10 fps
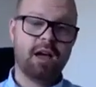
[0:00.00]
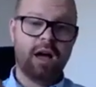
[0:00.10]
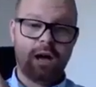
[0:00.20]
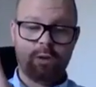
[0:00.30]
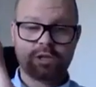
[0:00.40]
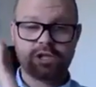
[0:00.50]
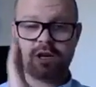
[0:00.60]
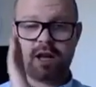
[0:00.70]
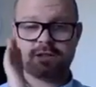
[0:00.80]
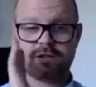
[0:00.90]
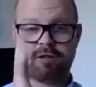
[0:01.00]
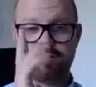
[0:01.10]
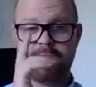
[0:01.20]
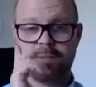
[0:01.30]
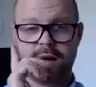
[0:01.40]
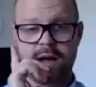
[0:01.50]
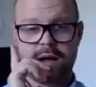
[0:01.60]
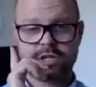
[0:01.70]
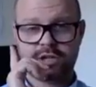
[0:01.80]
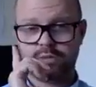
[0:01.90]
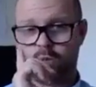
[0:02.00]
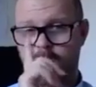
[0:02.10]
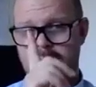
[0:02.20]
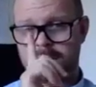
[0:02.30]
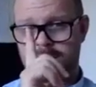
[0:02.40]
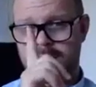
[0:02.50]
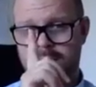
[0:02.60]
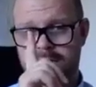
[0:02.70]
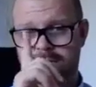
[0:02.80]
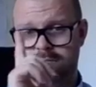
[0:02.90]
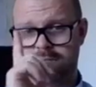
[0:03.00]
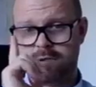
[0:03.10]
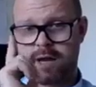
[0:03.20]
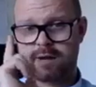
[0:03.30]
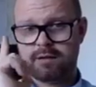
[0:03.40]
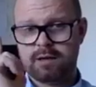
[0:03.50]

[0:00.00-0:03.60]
I want you guys to remember just one thing, right?